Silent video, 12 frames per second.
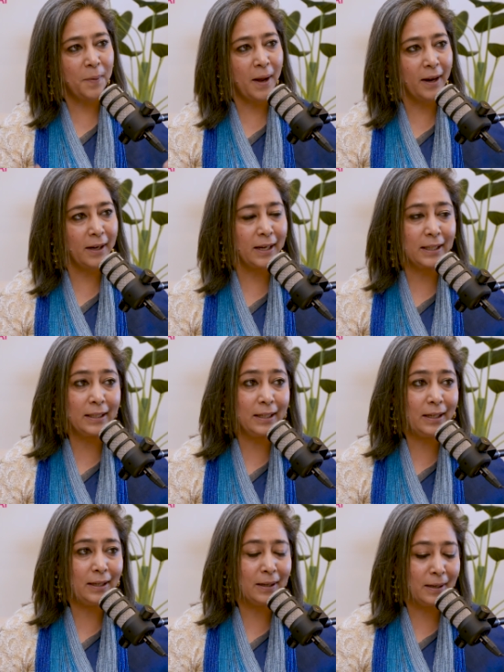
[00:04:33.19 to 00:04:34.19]
Pac in
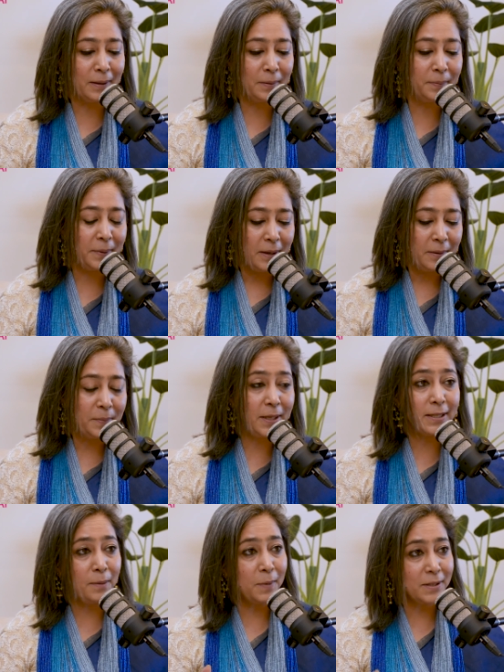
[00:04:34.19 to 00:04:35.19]
the uh,
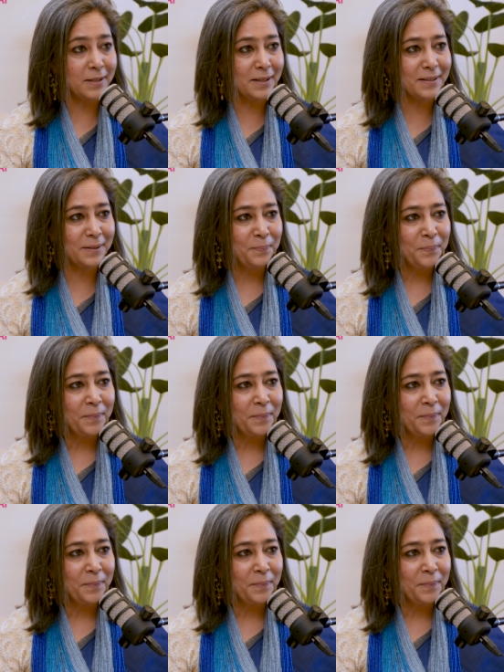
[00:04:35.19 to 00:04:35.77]
PC business.